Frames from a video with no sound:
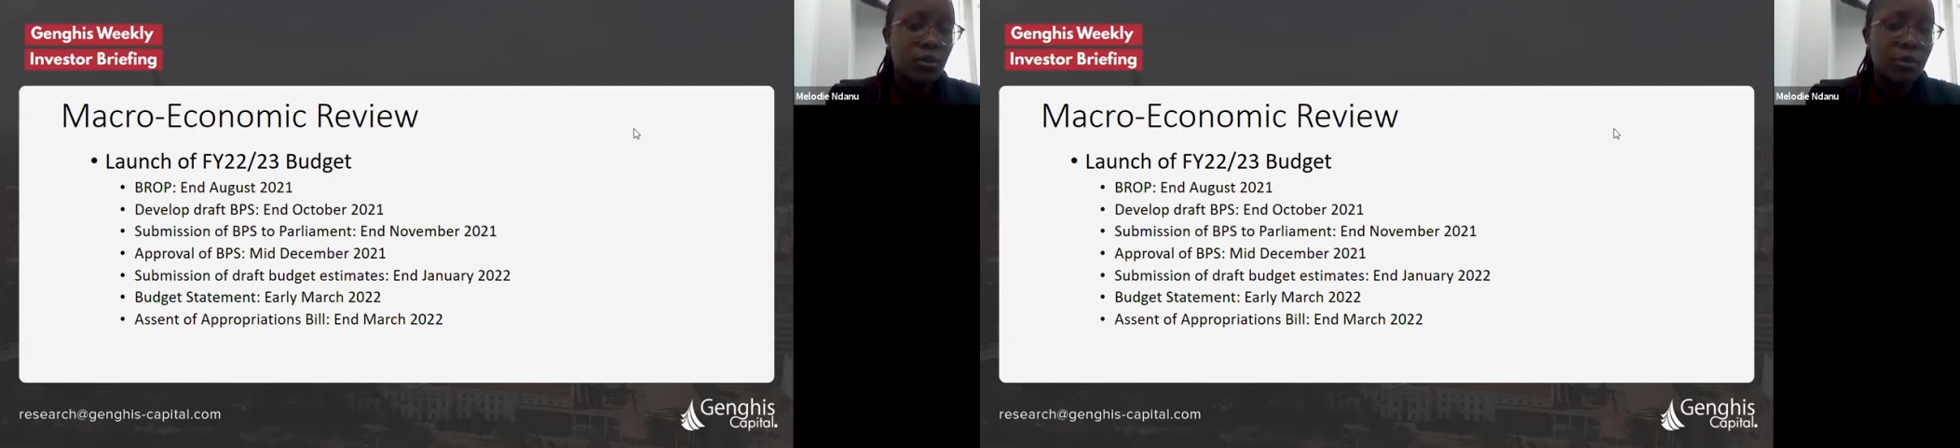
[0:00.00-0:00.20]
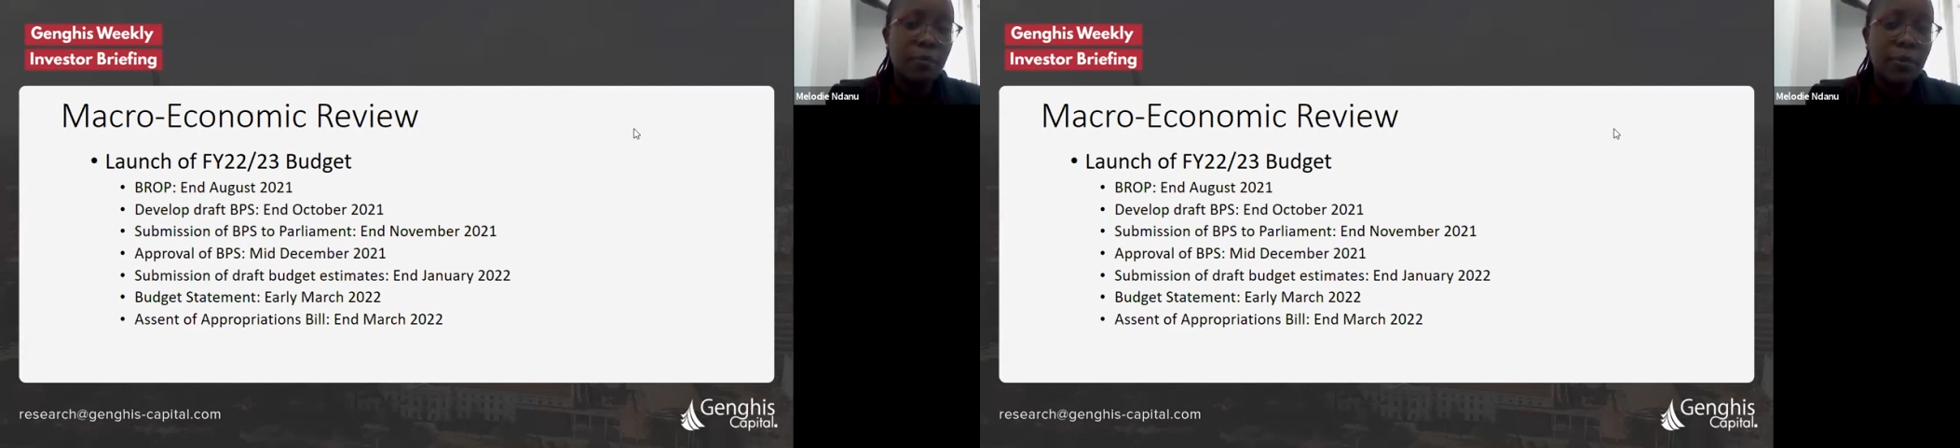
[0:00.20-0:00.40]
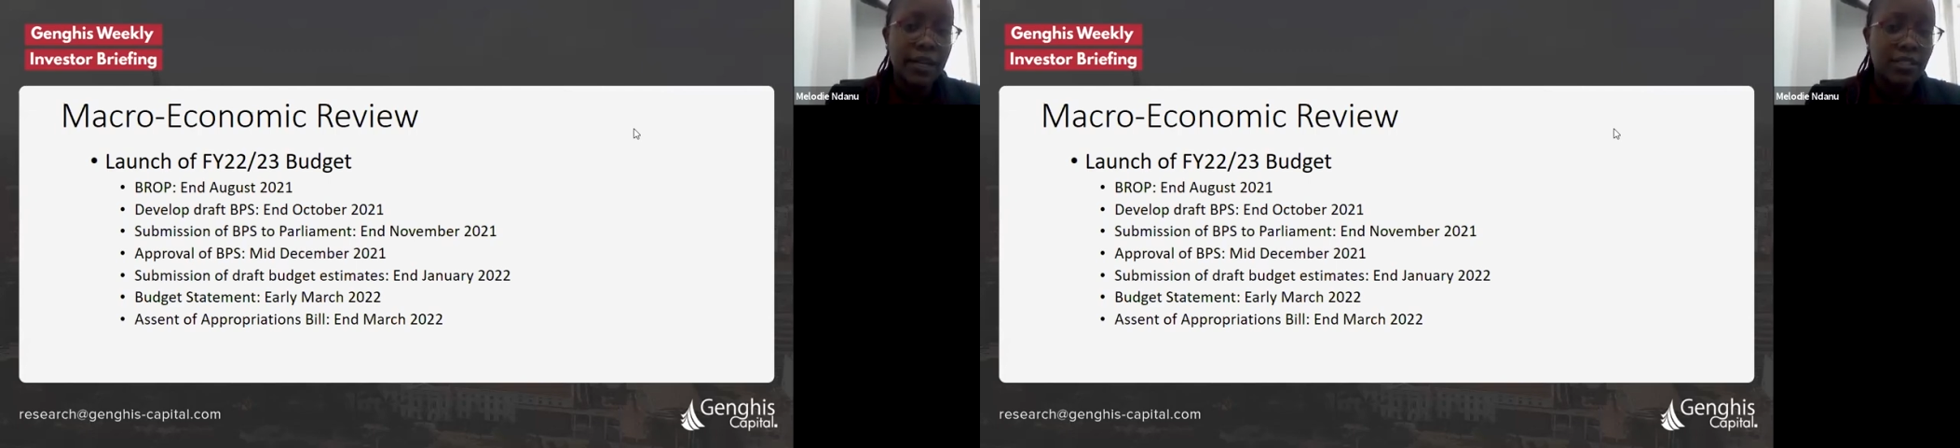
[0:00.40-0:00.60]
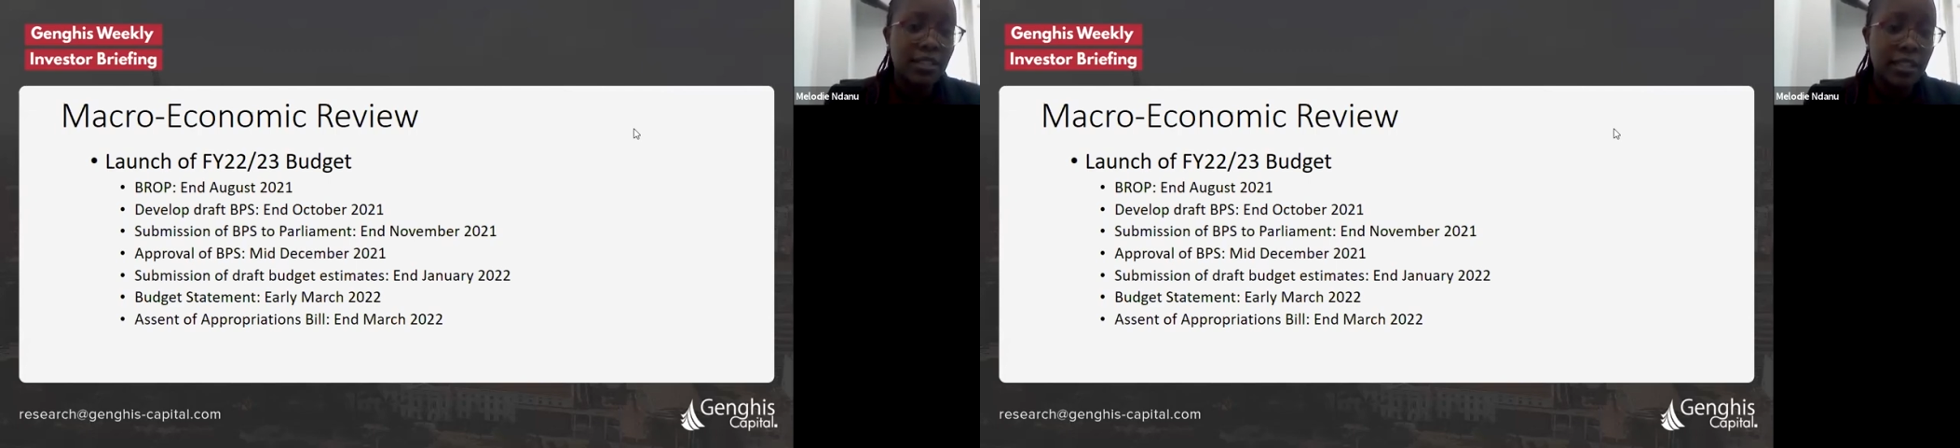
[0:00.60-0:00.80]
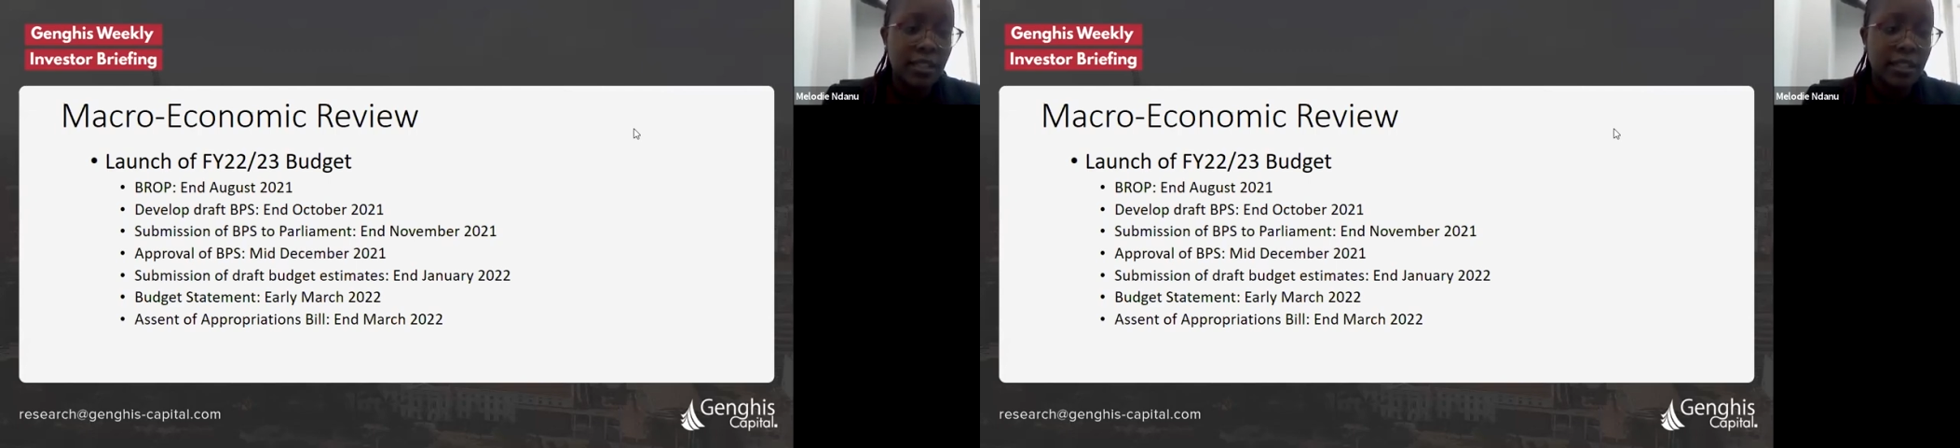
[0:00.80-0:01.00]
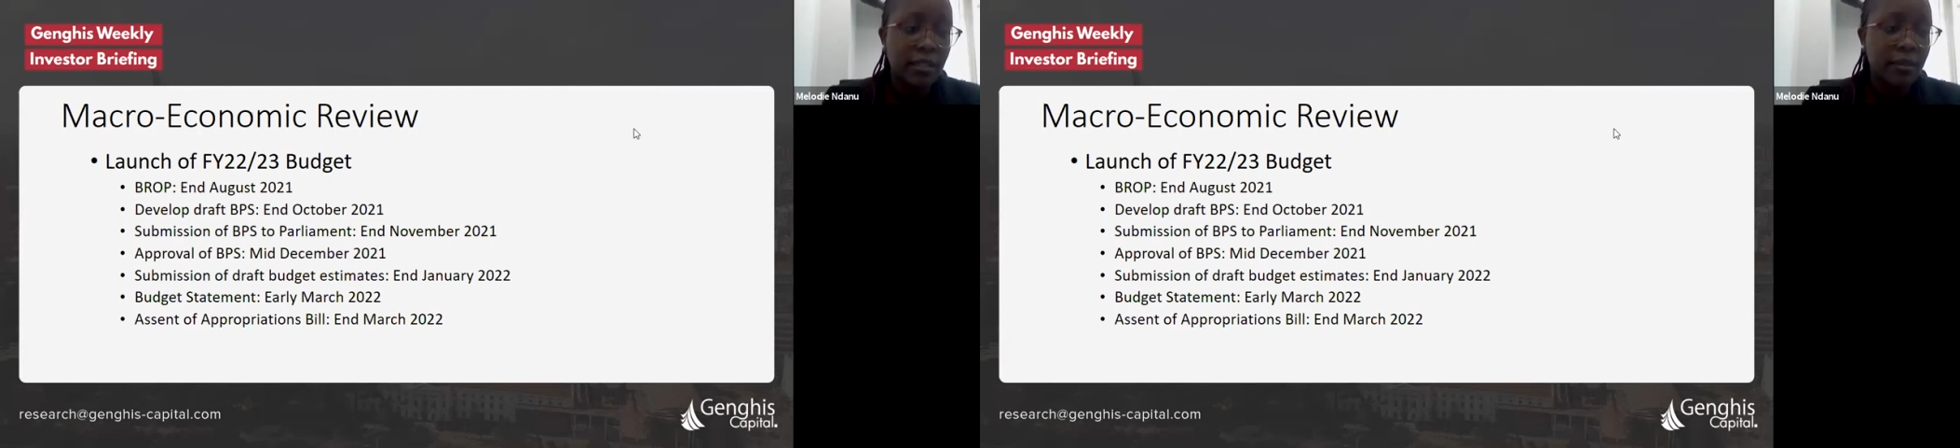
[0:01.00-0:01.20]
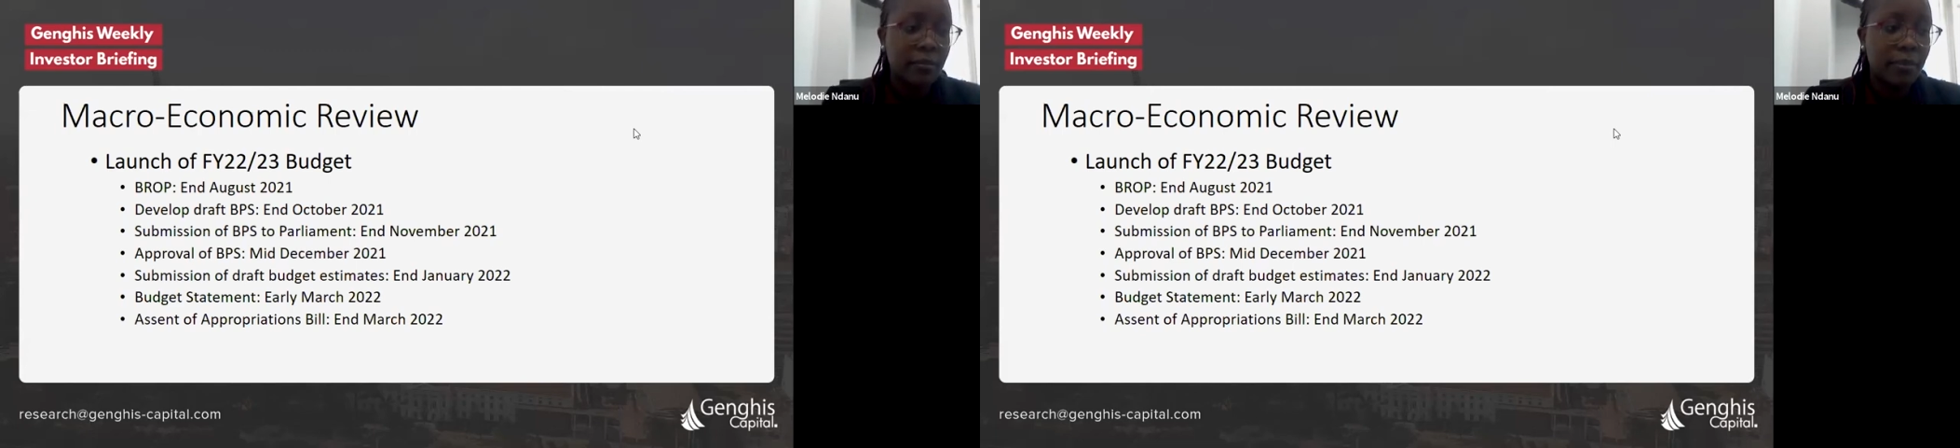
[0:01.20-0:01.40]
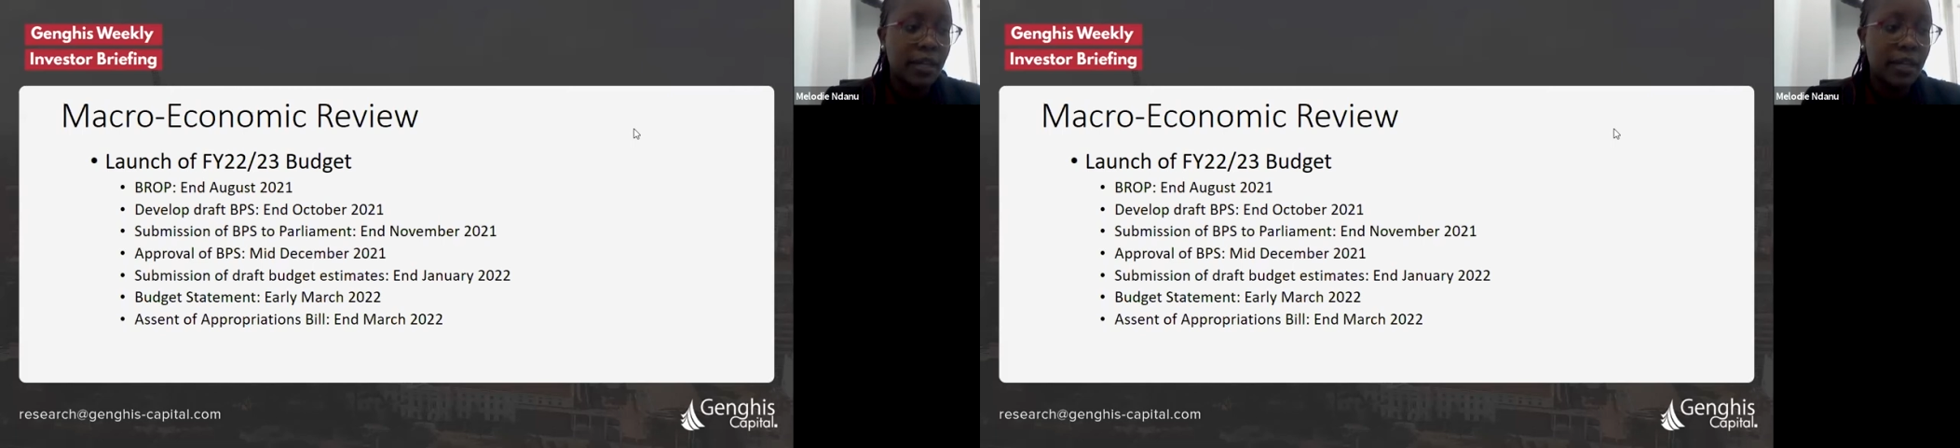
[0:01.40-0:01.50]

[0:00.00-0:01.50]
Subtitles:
to be priced in the